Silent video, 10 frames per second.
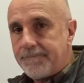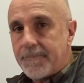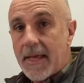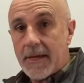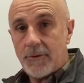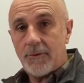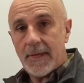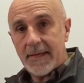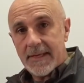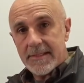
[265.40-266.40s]
I do
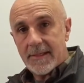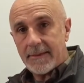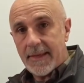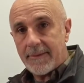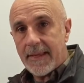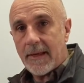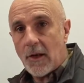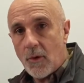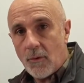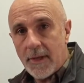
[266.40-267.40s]
that again, saying that
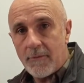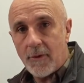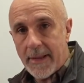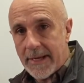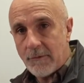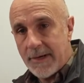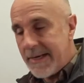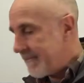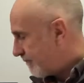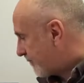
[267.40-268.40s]
low-level light
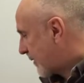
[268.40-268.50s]
reading.